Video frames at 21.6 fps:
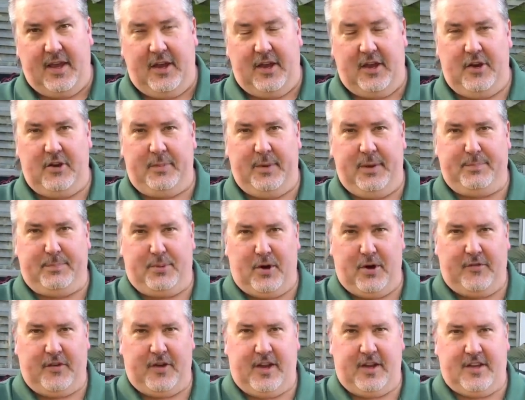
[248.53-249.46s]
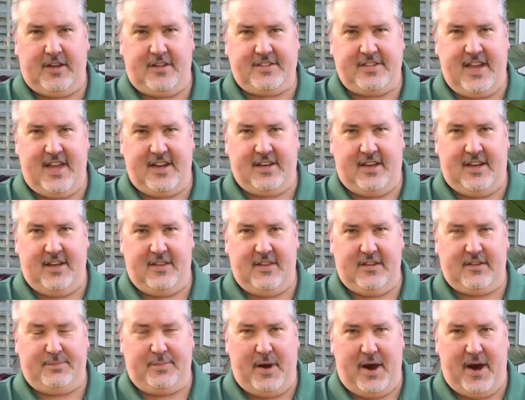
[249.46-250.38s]
it'll be perfectly content in
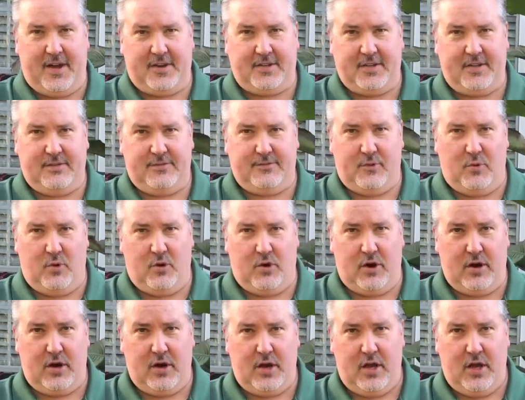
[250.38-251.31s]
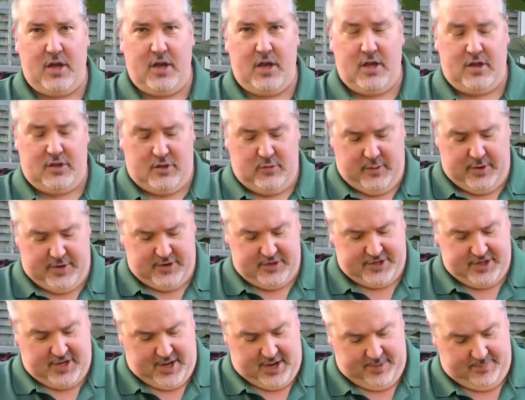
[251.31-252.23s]
this pot for the winter
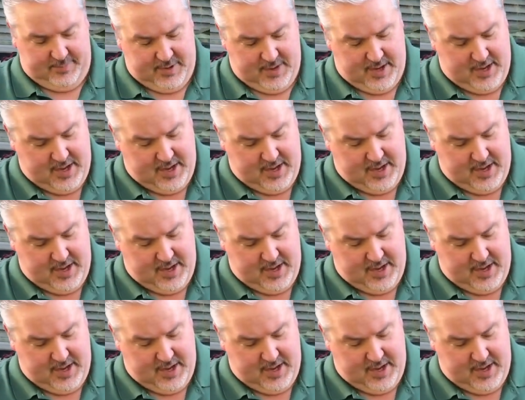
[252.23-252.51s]
time.